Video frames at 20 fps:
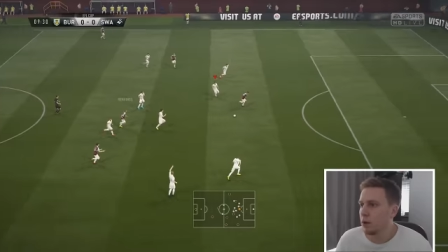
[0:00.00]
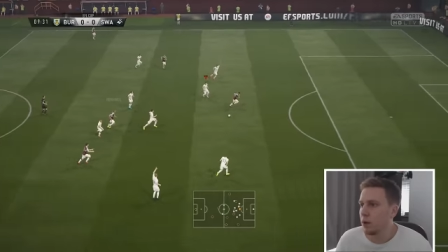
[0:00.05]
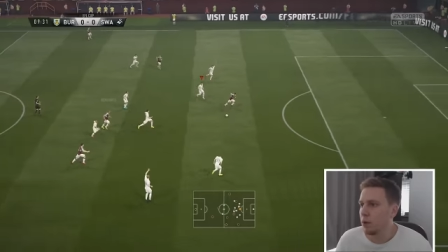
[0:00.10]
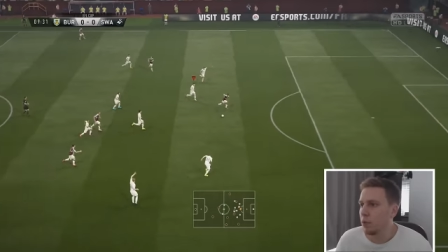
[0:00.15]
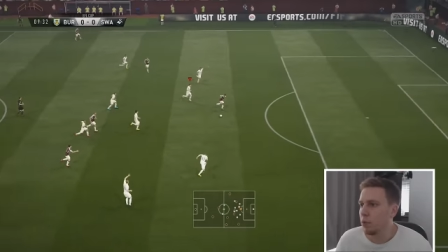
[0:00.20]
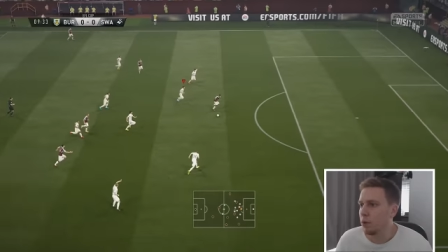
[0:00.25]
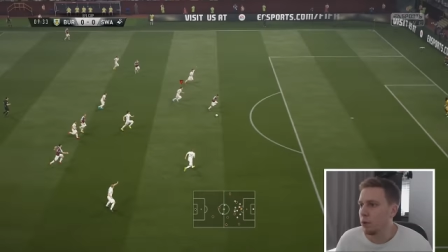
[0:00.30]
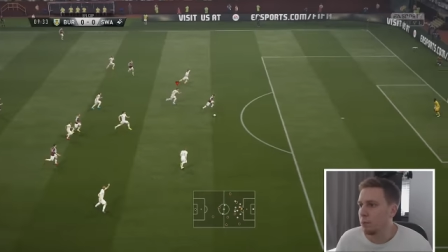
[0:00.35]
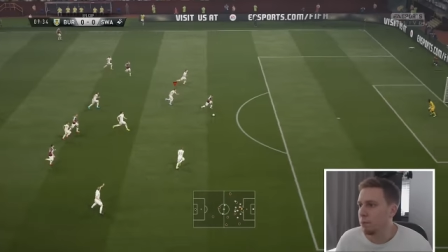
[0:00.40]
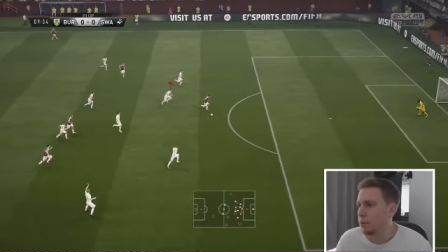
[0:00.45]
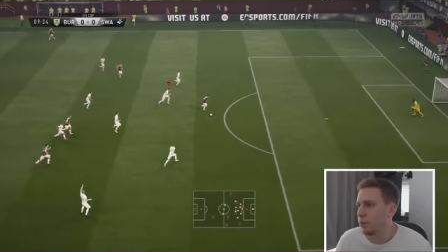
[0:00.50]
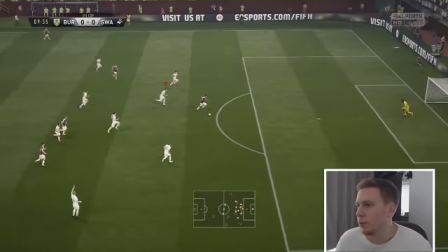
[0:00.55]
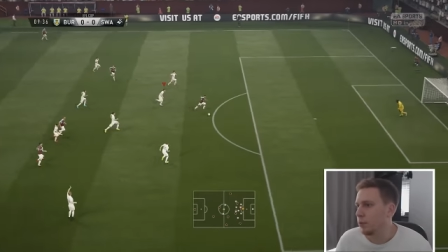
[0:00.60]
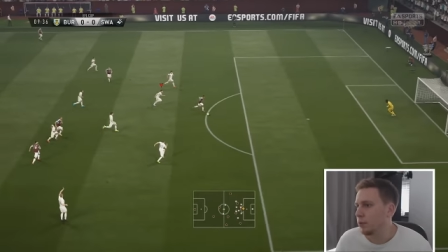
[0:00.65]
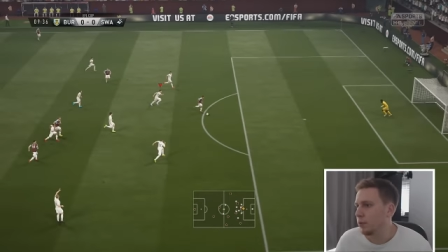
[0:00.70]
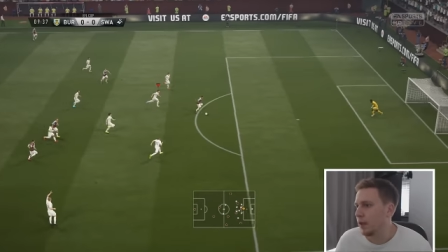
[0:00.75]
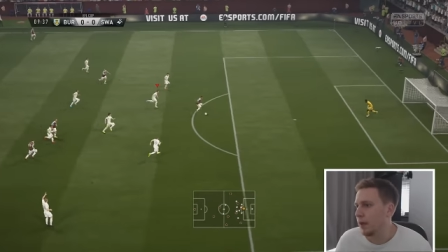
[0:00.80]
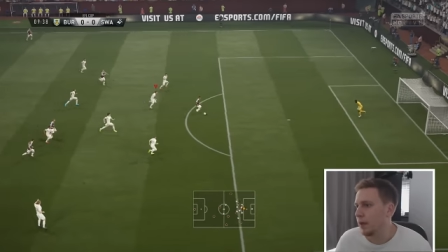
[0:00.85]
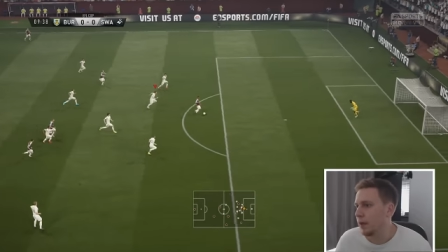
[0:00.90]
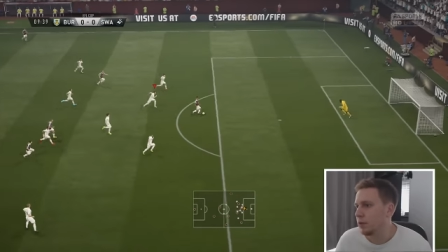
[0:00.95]
Oh, what a
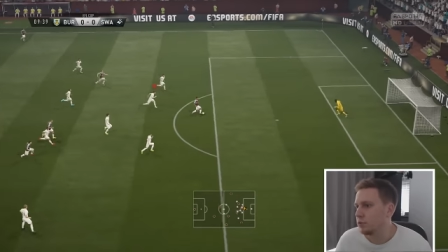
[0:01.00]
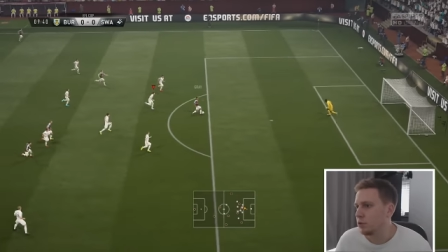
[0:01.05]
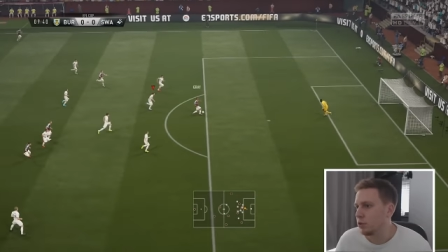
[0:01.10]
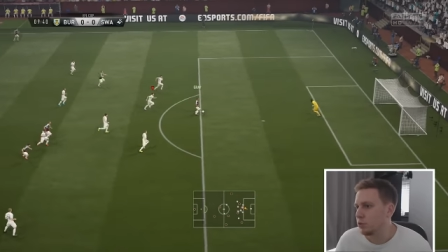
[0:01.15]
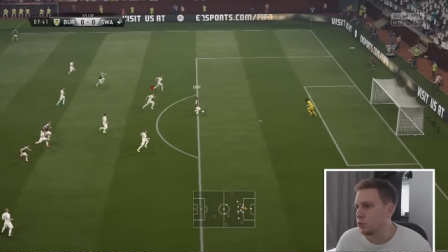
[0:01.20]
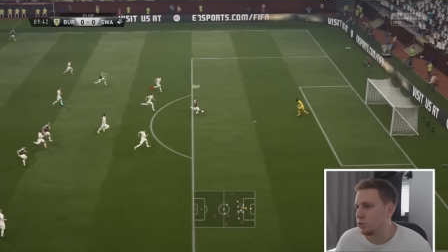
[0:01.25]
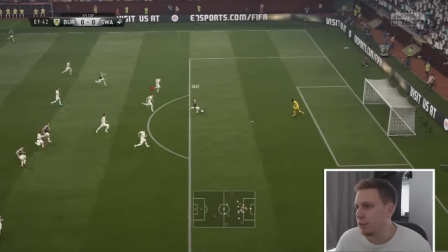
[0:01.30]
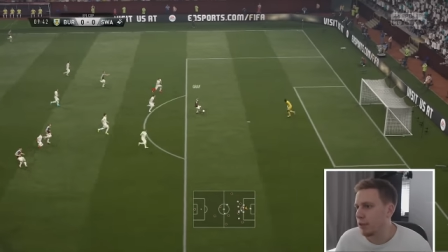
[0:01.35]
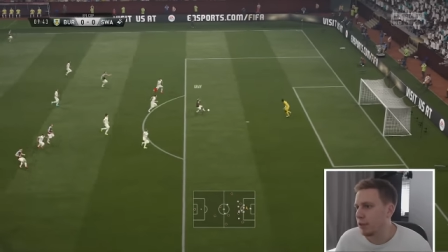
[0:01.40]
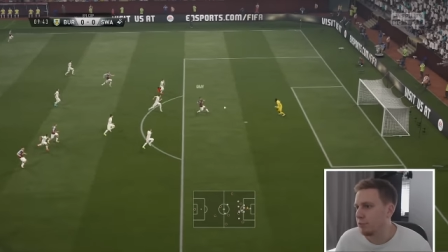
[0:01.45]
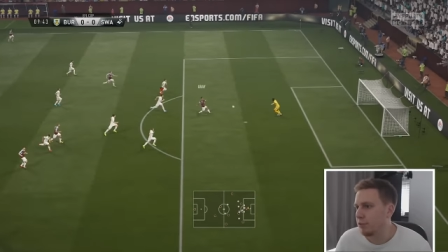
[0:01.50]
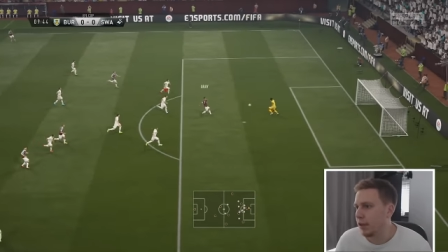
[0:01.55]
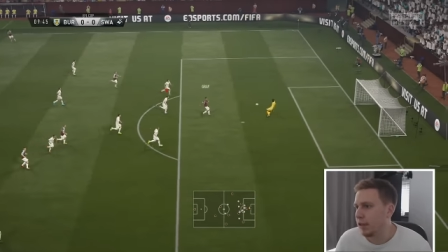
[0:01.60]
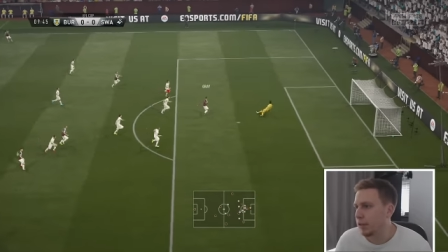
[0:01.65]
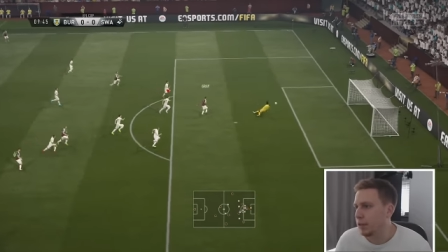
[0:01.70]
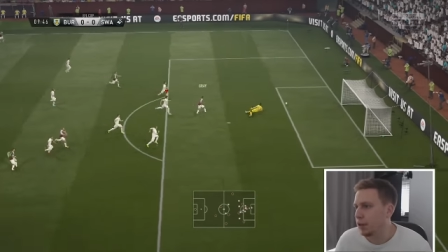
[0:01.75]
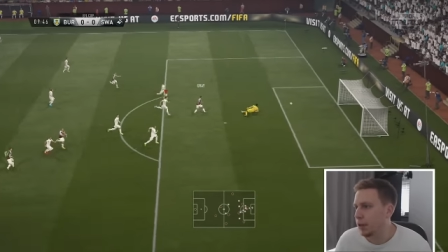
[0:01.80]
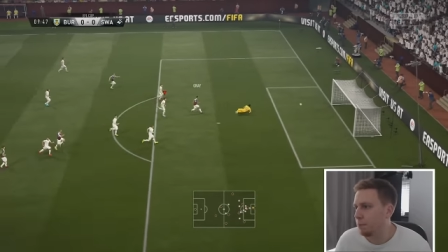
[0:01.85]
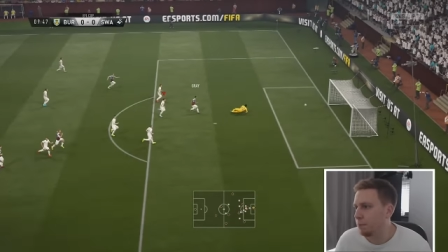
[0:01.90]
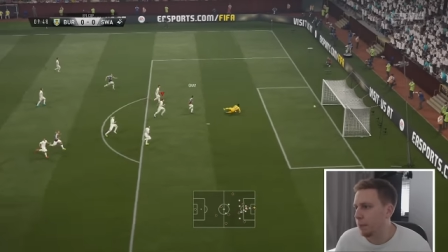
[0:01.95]
ball. That is Andre
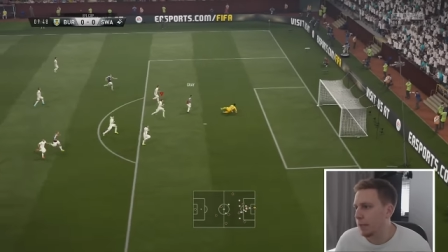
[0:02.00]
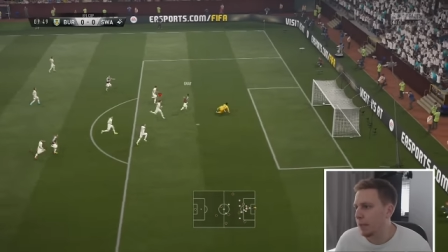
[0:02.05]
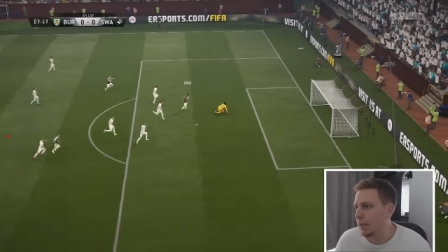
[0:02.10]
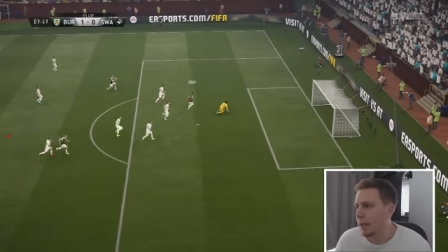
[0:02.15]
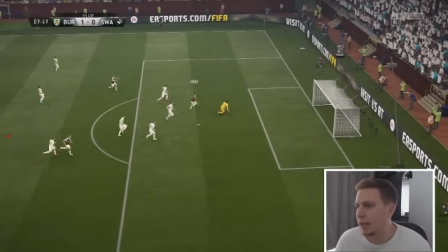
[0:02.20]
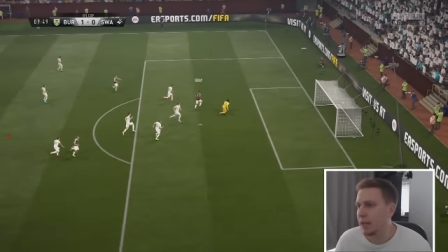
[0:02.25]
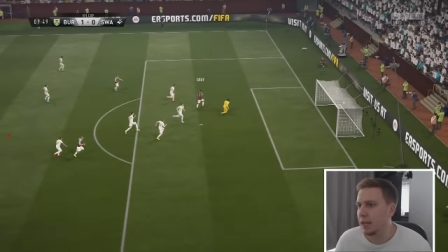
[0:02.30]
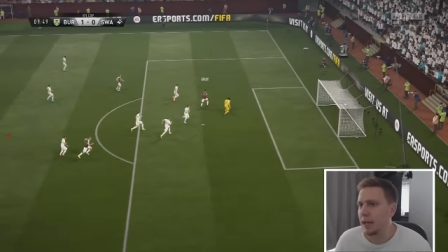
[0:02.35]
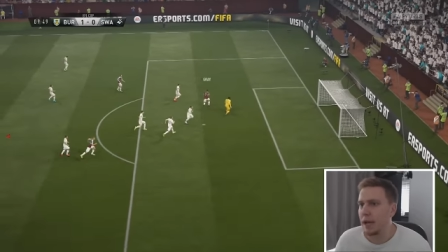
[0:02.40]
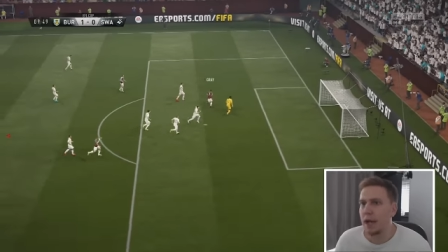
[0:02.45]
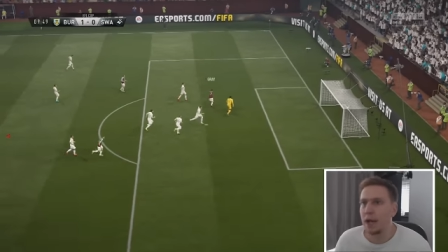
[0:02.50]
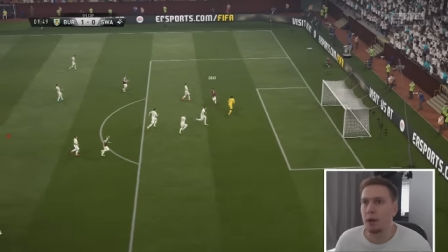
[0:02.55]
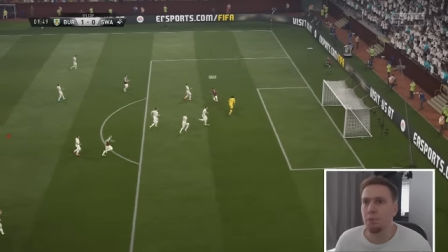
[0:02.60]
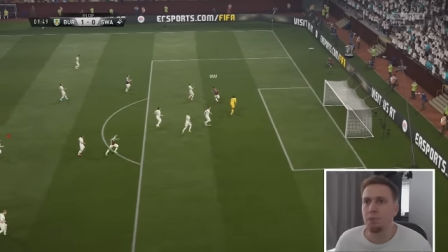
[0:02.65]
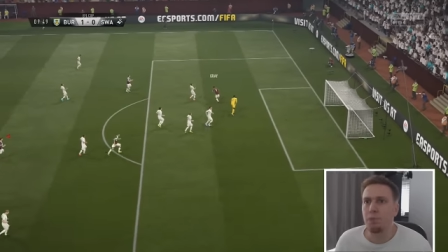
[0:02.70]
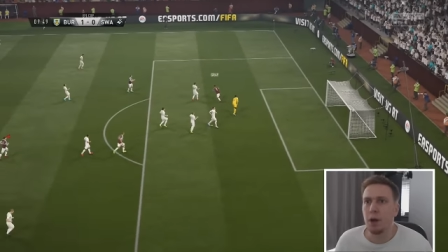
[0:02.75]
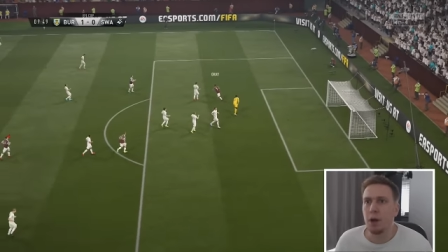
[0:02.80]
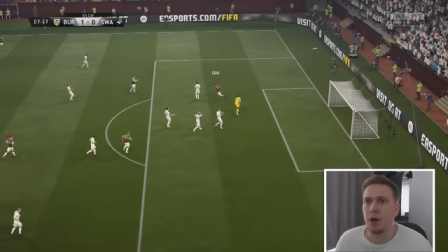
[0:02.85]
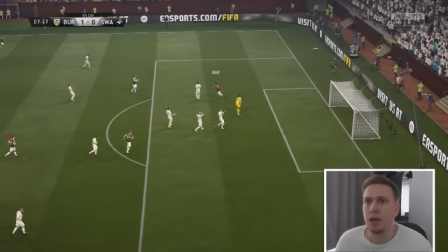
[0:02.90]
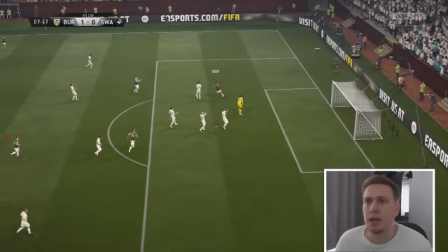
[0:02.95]
Gray. Could be in,
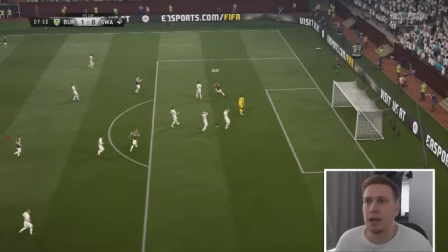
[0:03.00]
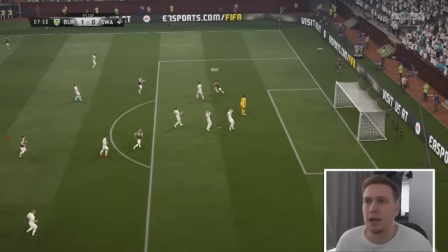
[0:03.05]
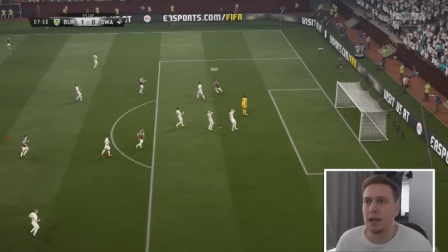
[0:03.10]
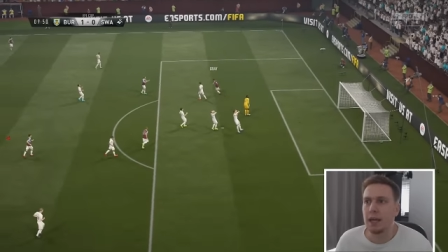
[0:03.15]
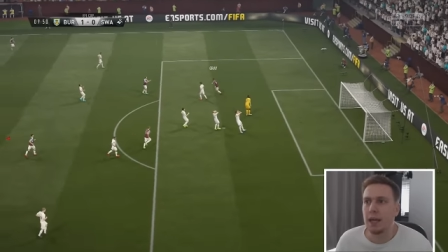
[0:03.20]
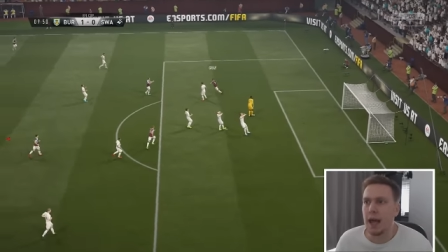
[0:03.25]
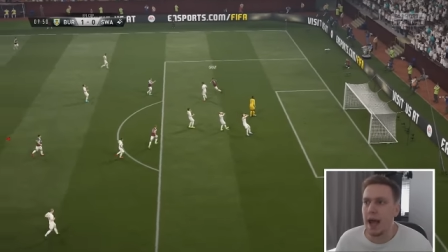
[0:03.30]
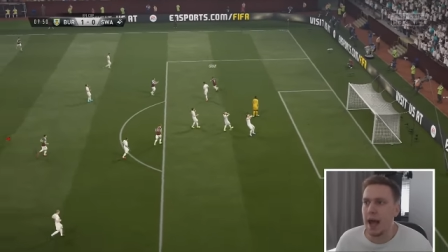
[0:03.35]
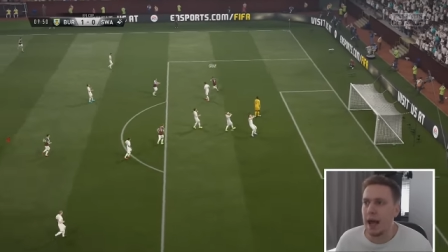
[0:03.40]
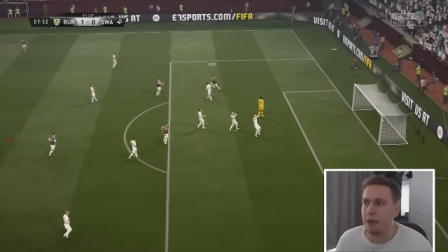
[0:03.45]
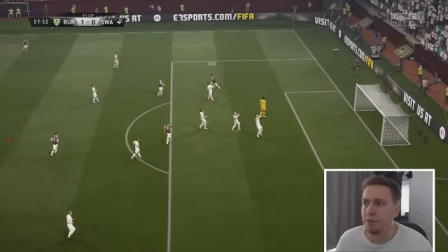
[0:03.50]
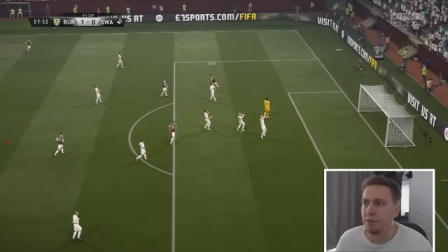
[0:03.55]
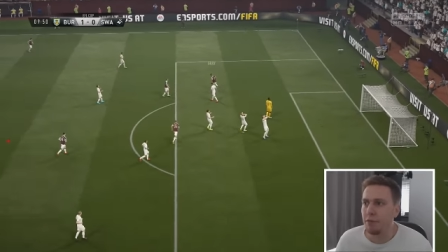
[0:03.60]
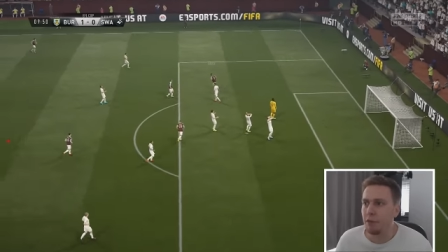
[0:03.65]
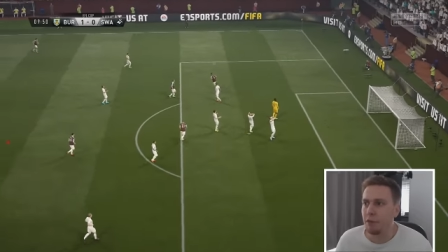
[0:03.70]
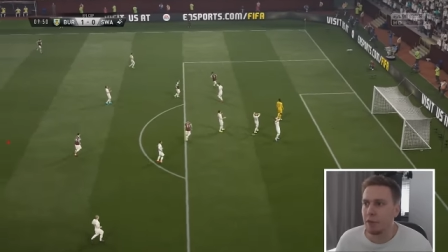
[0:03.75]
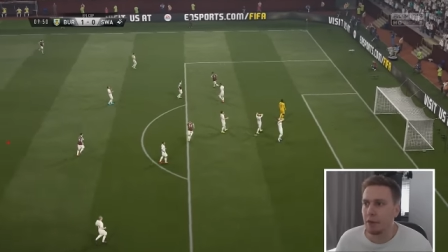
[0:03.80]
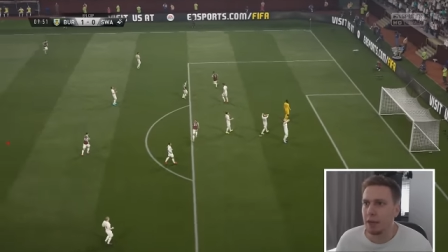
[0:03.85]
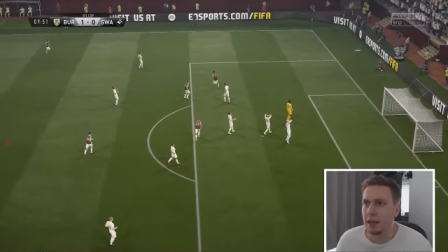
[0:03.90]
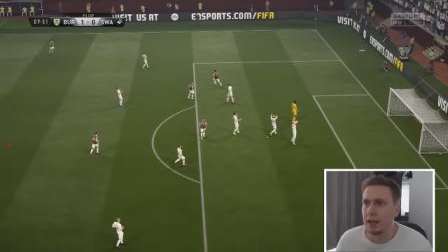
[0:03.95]
and Burnley have
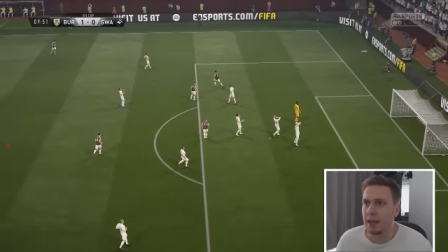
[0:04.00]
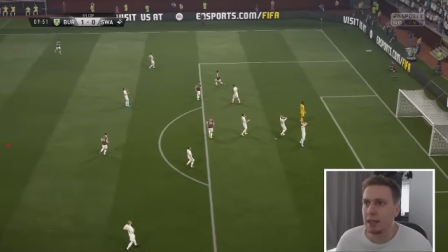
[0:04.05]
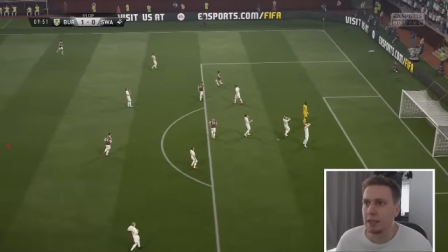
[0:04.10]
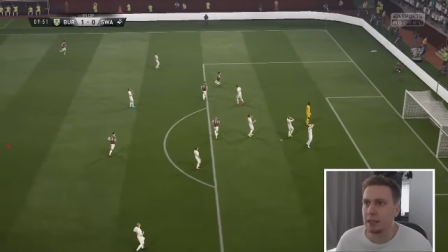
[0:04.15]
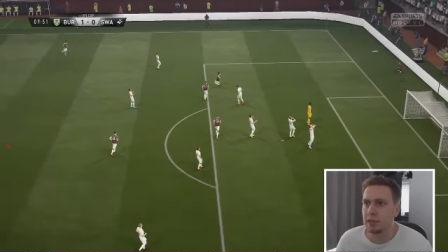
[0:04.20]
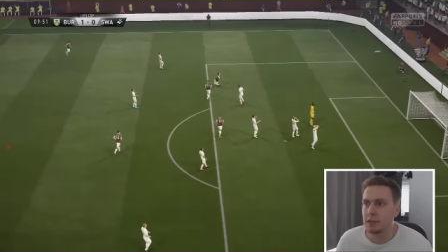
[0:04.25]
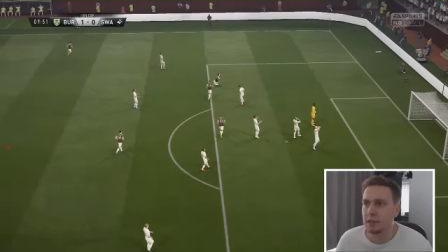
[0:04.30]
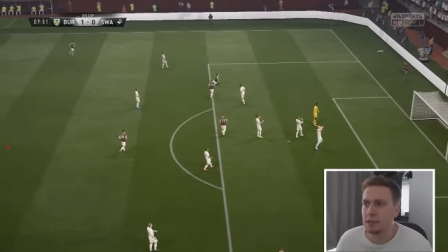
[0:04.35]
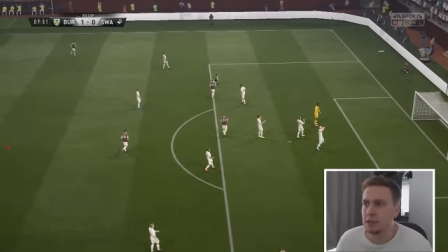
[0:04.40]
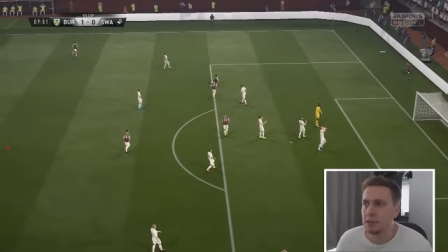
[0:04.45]
the lead.